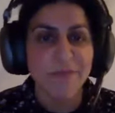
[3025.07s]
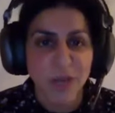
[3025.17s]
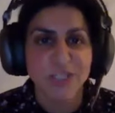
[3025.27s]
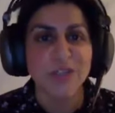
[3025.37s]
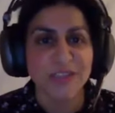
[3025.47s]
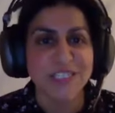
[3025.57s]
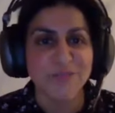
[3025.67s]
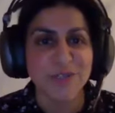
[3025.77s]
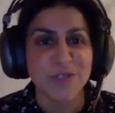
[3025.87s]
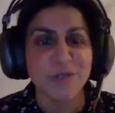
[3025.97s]
personal
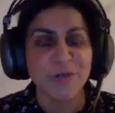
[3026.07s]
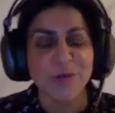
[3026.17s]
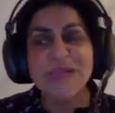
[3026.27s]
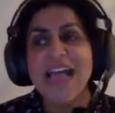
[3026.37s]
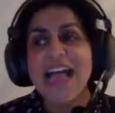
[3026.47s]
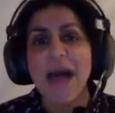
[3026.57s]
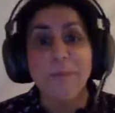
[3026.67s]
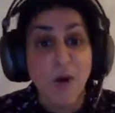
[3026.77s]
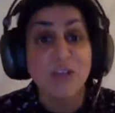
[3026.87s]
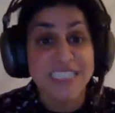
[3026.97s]
individual
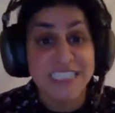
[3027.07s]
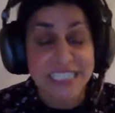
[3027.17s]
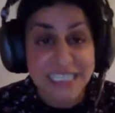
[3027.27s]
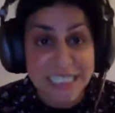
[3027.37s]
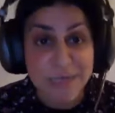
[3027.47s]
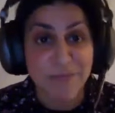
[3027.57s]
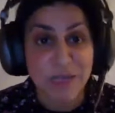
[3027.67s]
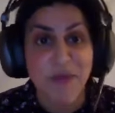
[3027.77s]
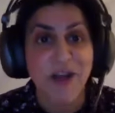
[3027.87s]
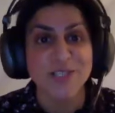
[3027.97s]
and politics is
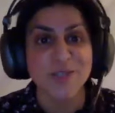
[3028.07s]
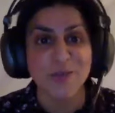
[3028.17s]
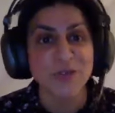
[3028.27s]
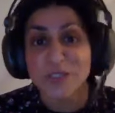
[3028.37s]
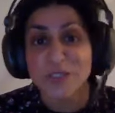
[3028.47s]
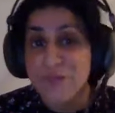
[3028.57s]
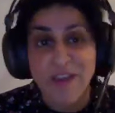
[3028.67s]
deeply personal so it's